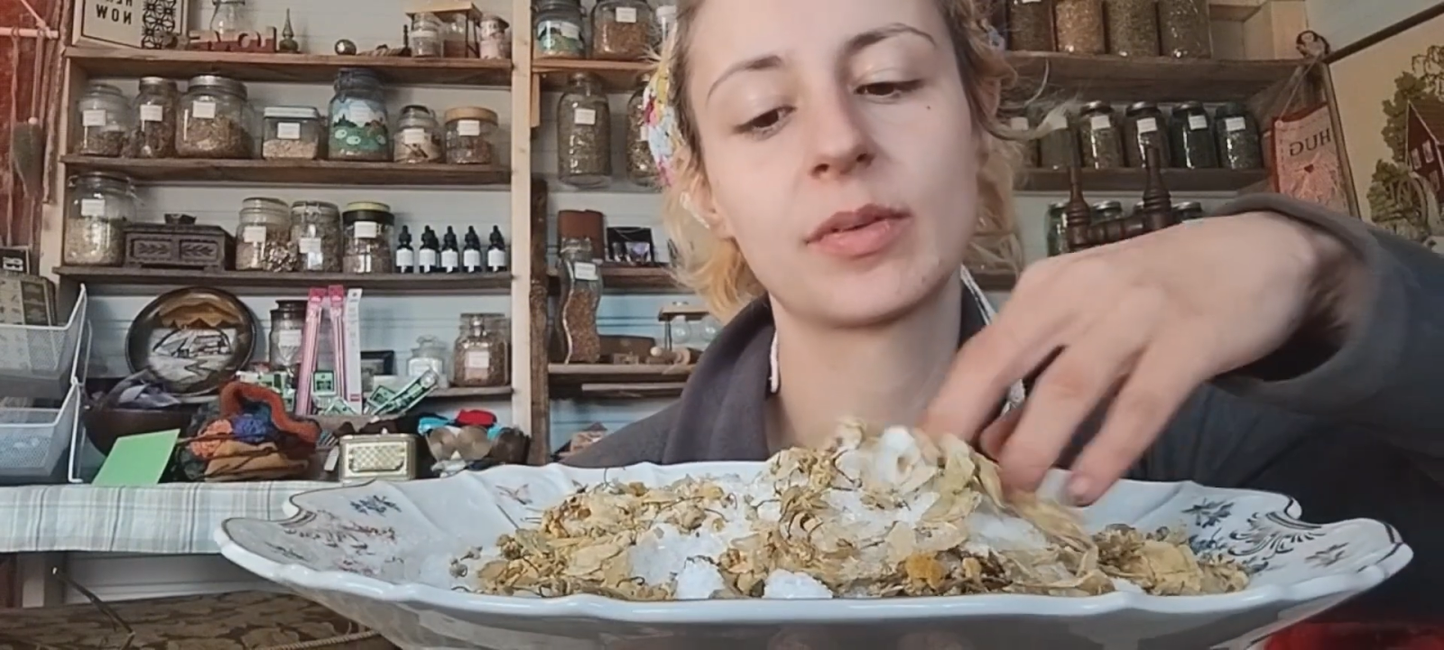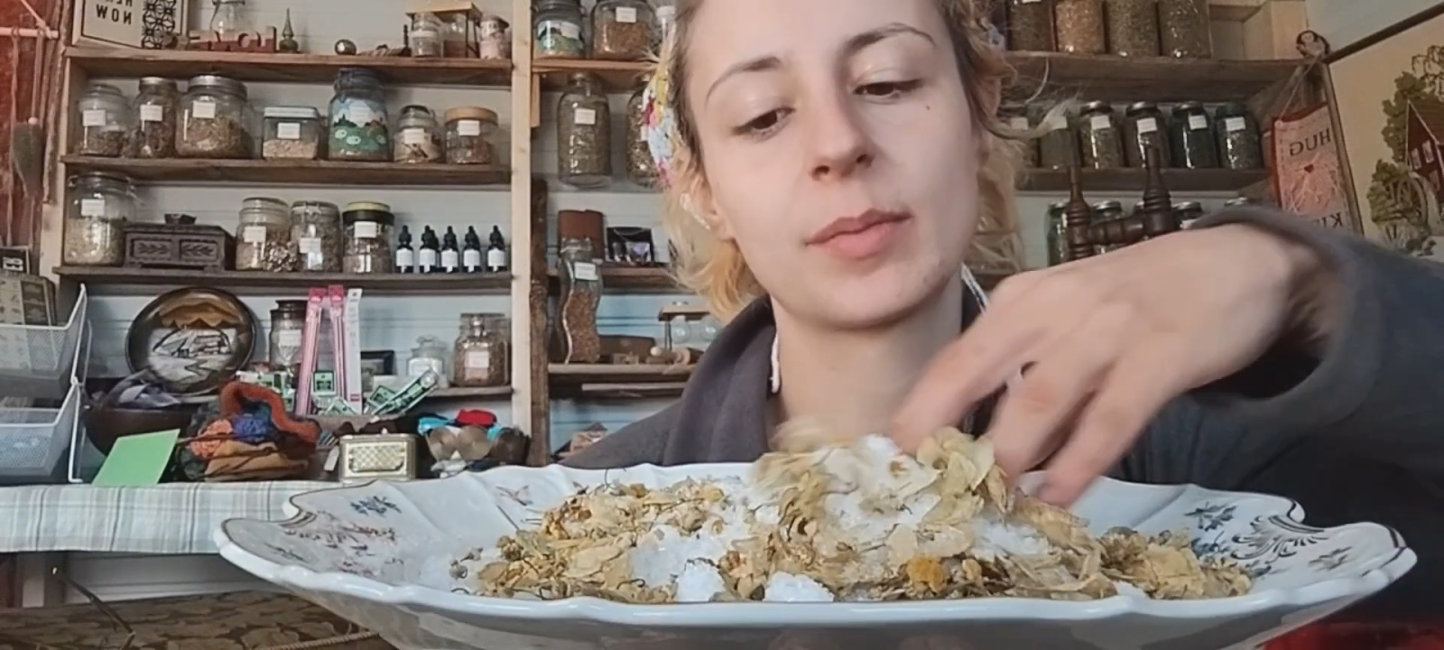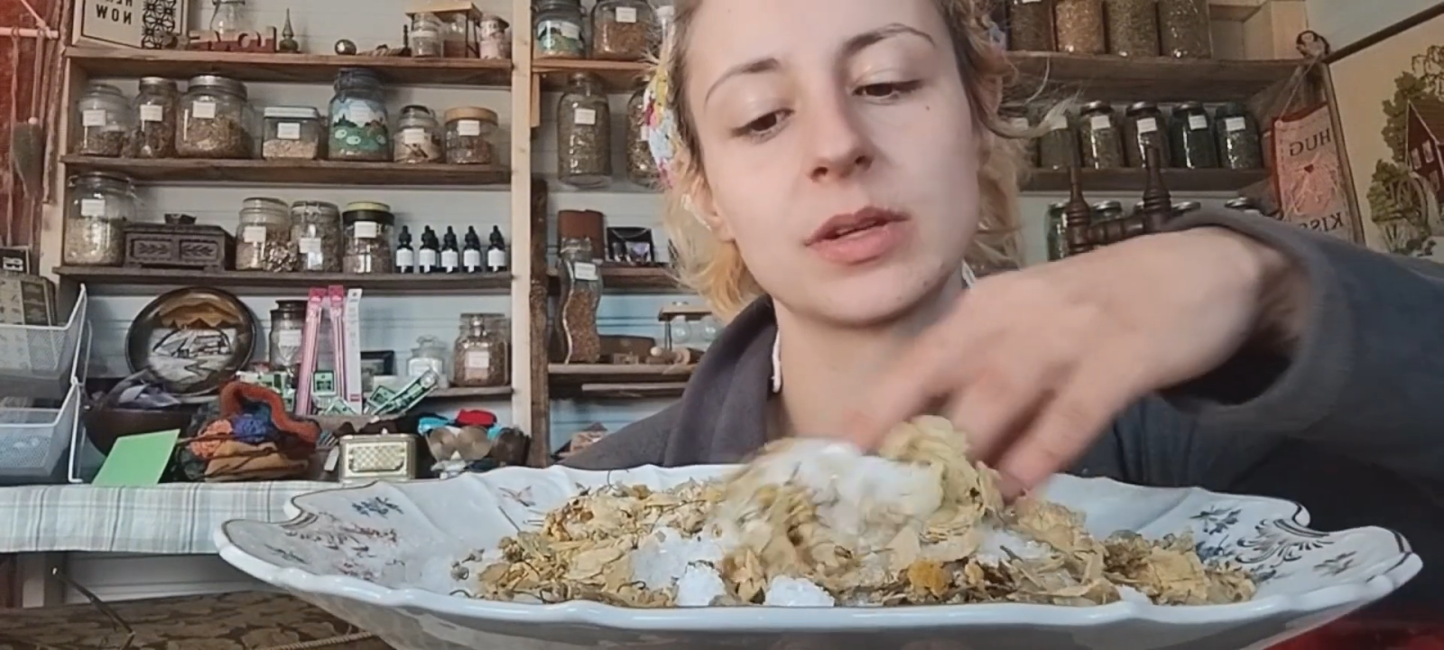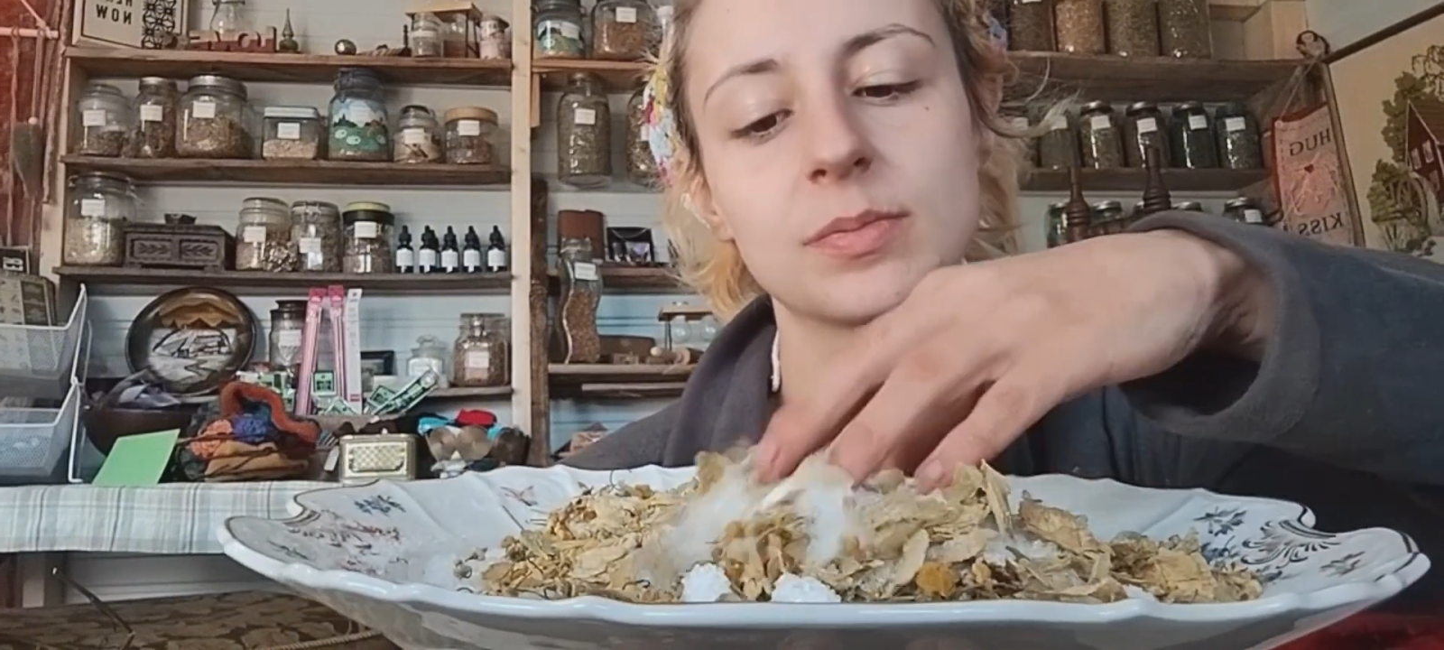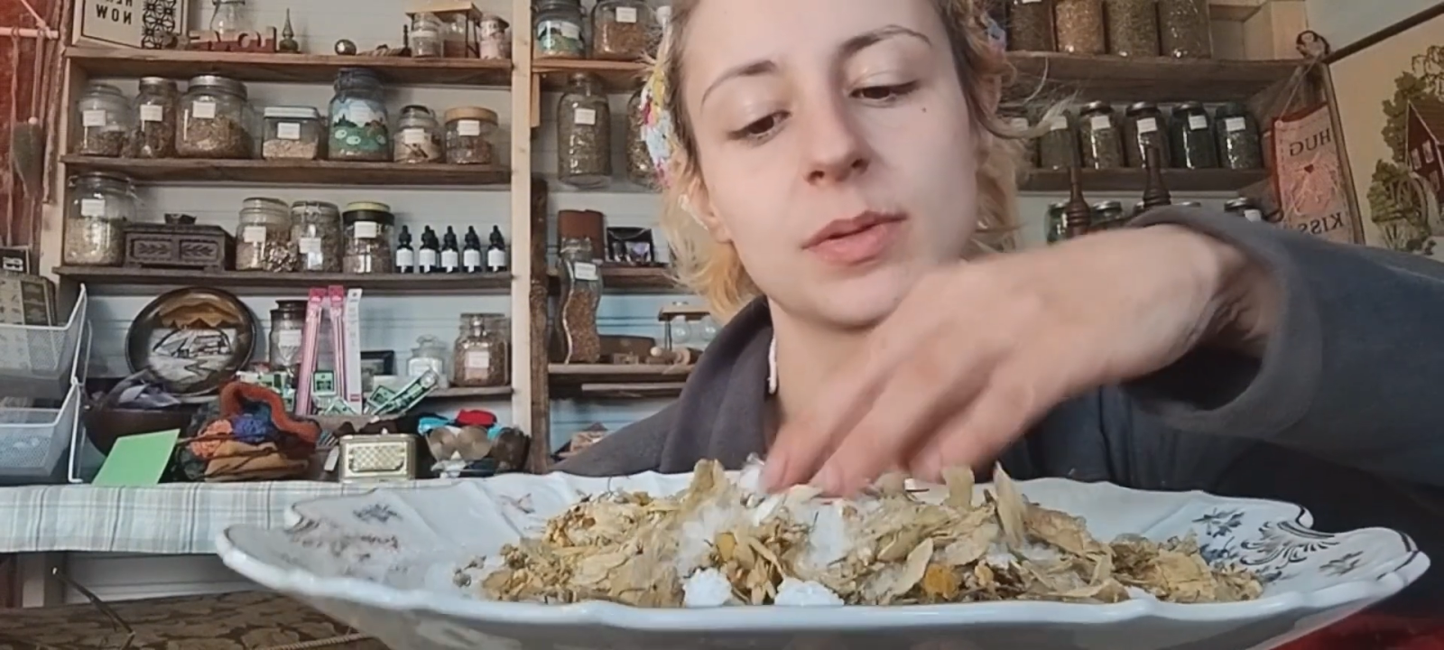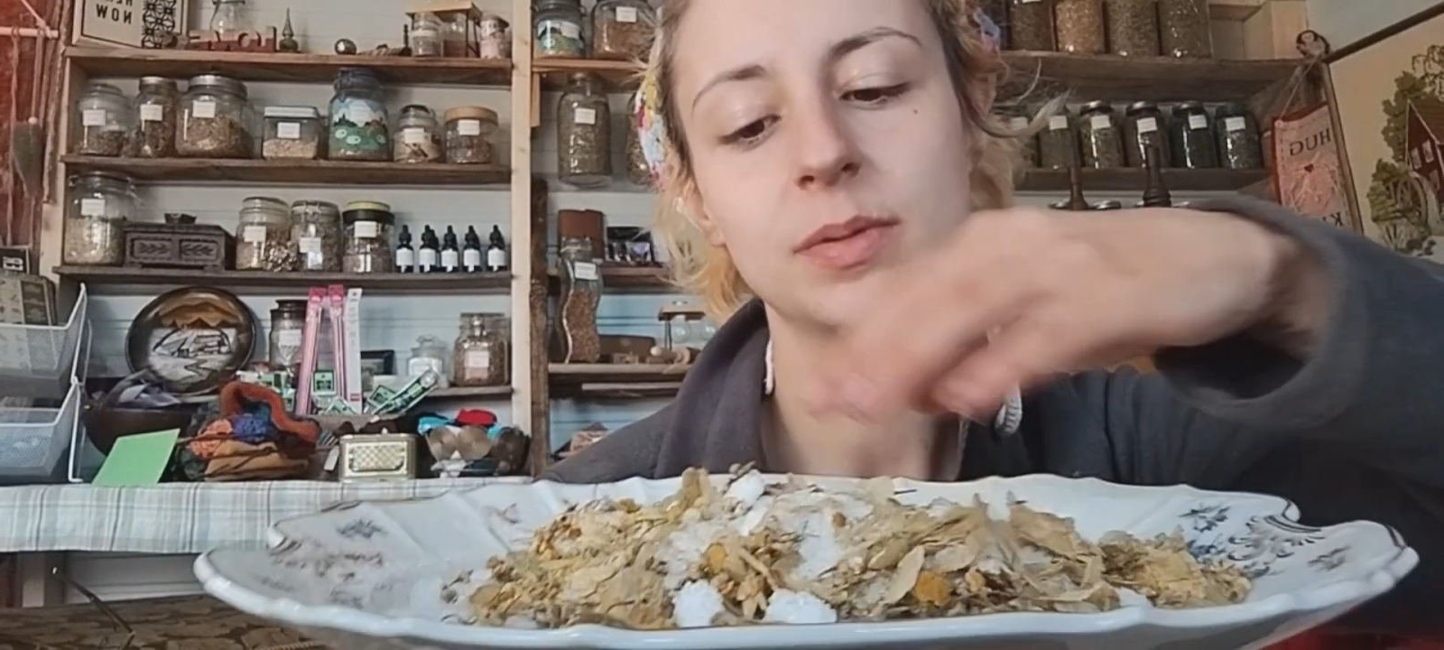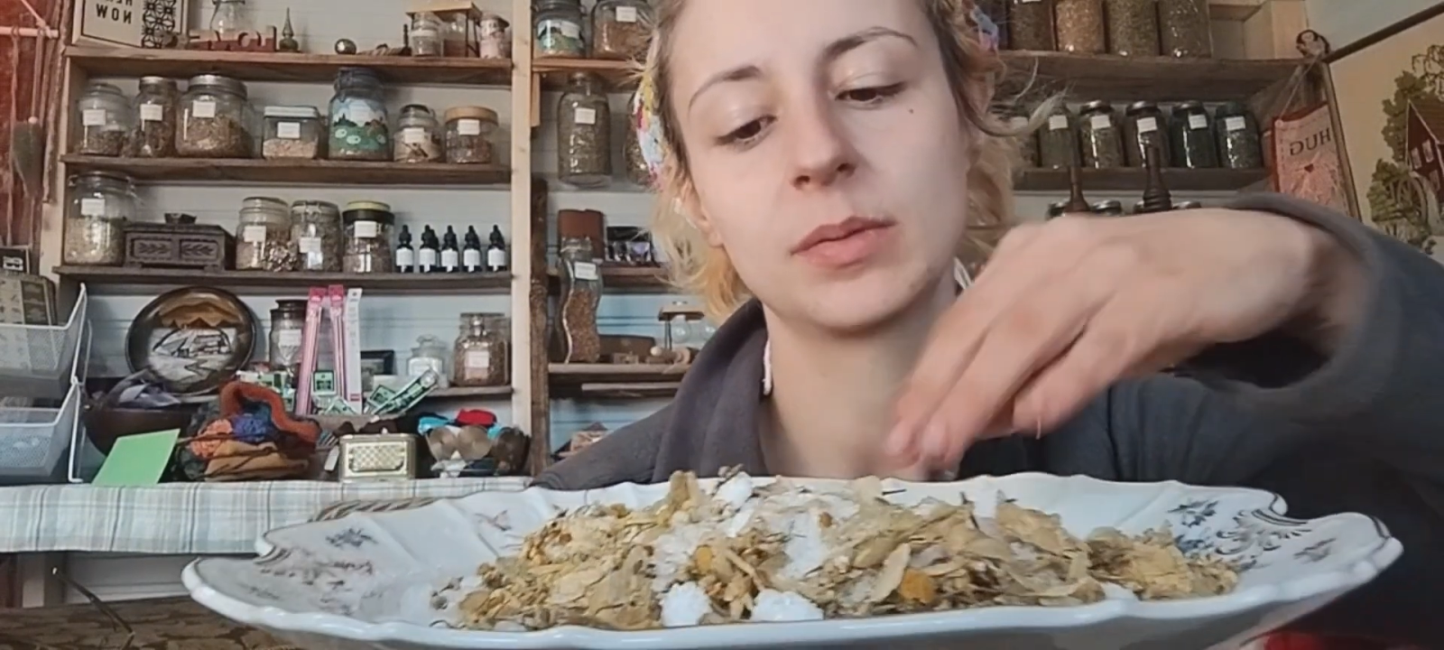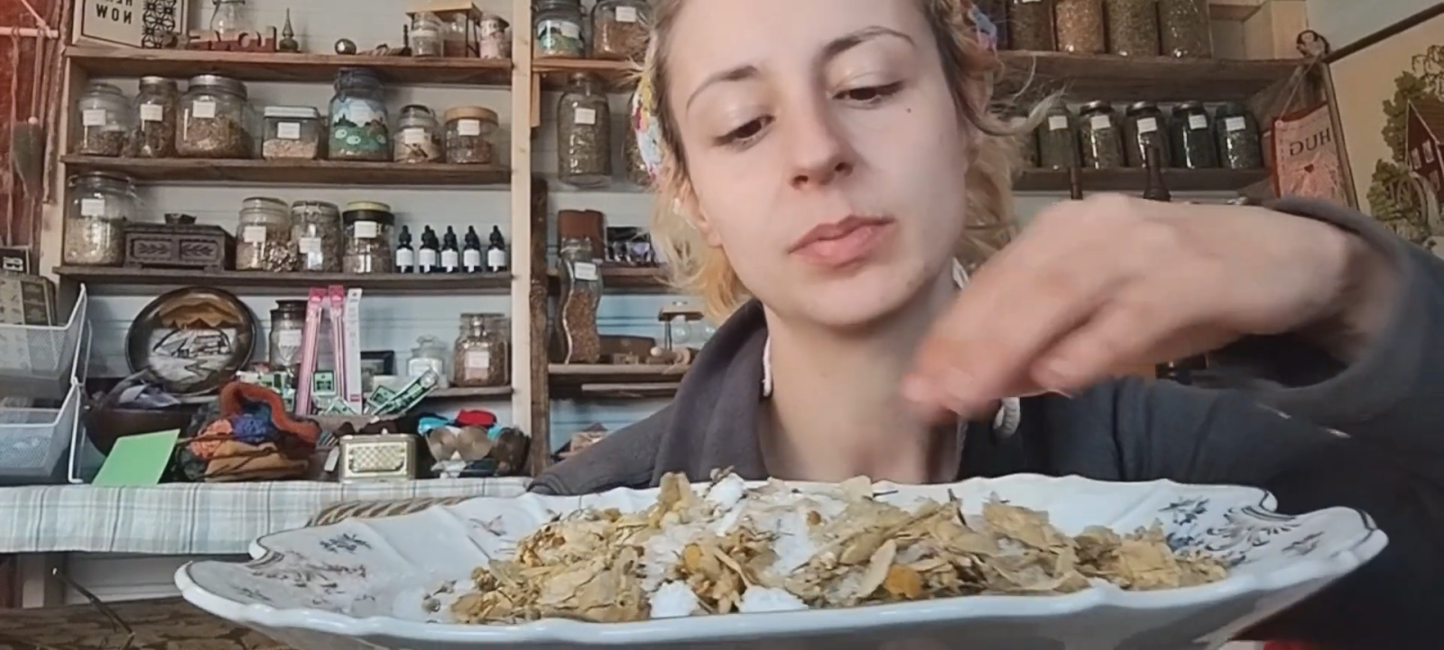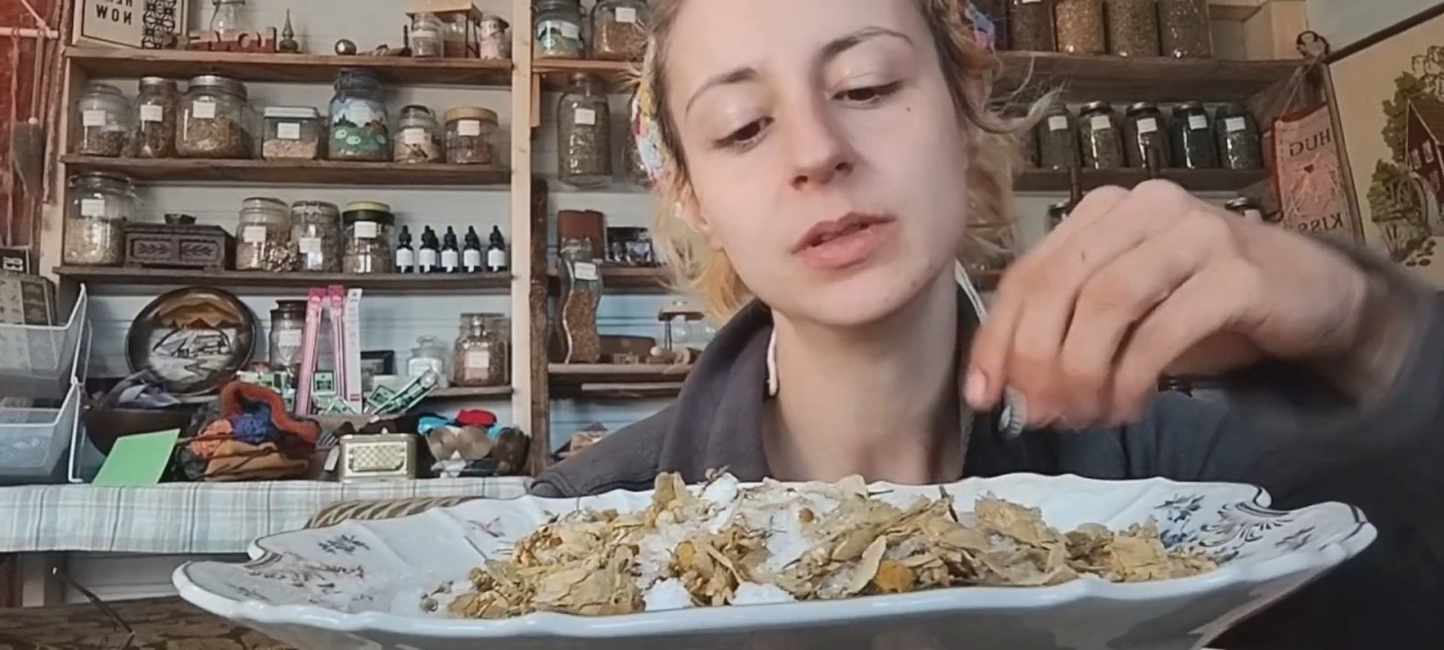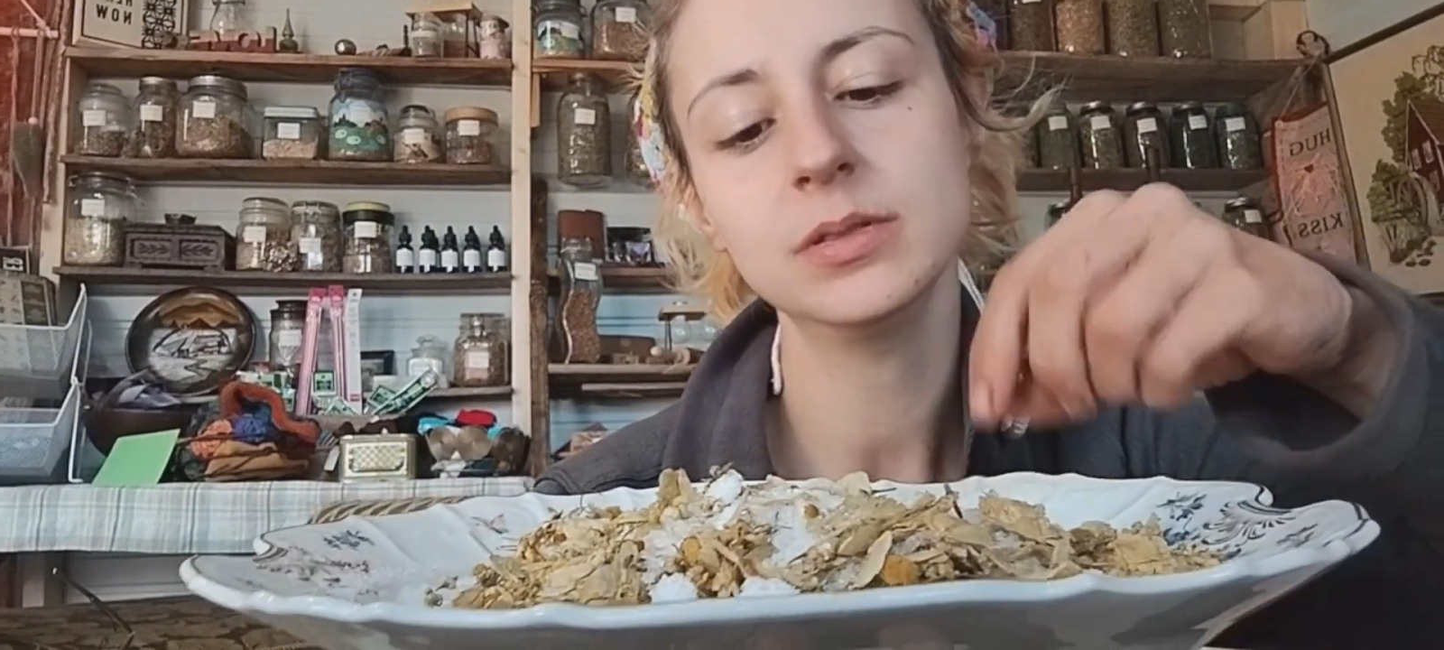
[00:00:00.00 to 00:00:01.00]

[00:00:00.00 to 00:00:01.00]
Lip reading: for multiple people.